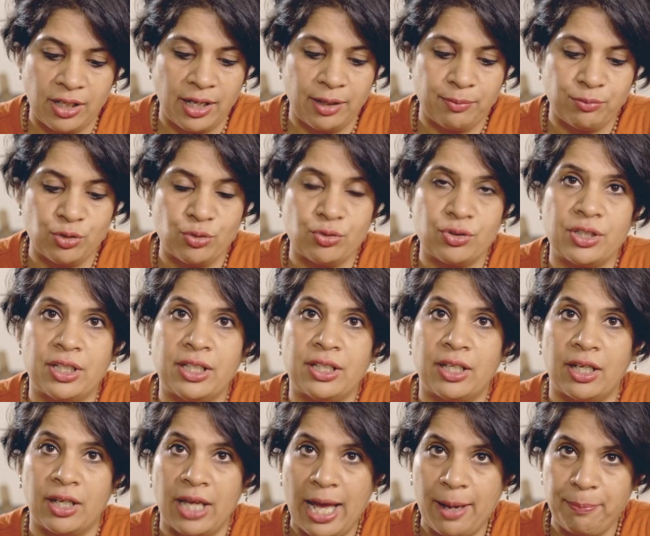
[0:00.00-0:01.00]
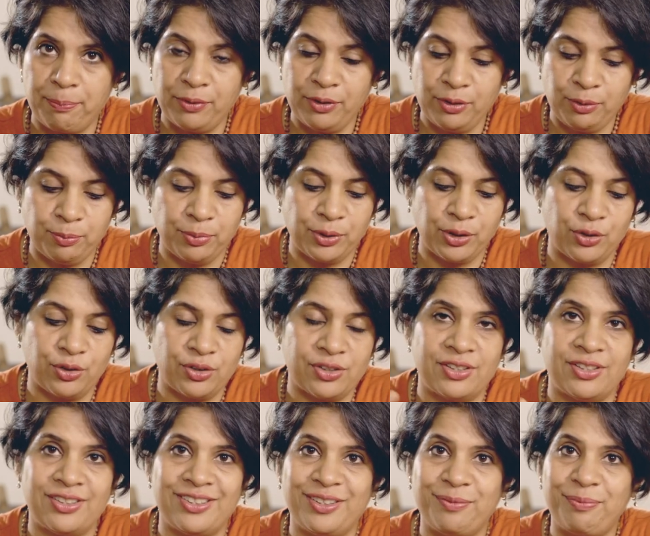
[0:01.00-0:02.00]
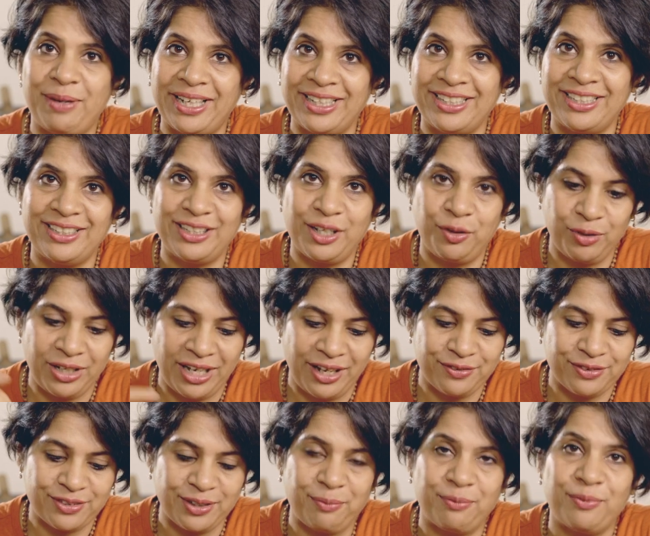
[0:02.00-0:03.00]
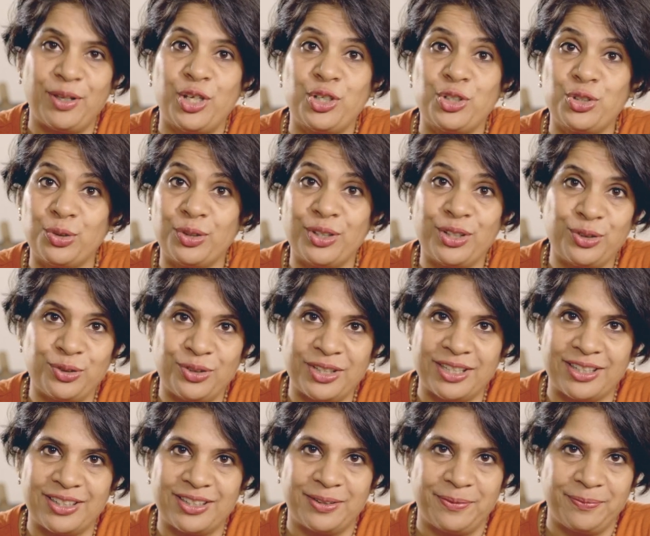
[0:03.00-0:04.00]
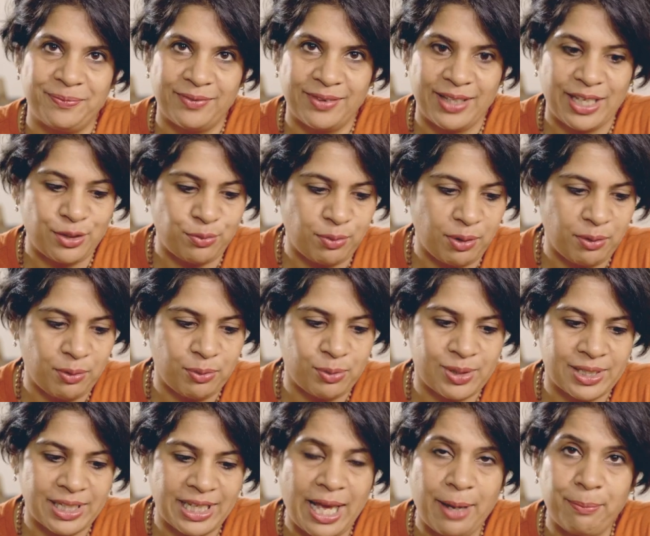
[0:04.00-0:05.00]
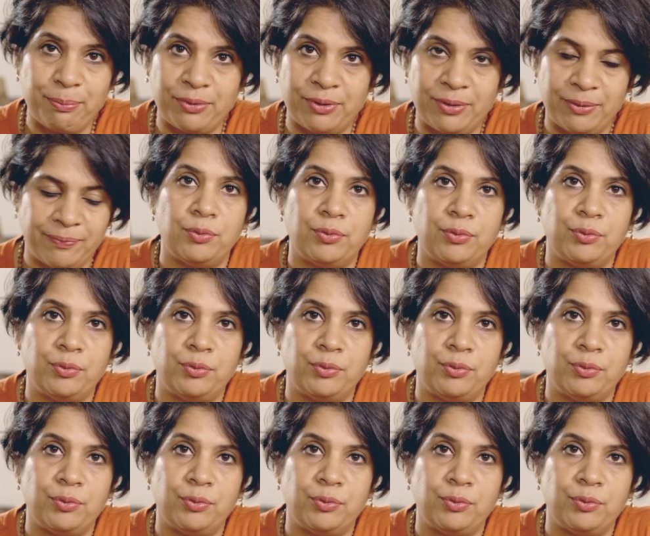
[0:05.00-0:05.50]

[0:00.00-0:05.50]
I'm using apple because the bacteria will have some sugar to eat. That's why we're using apple.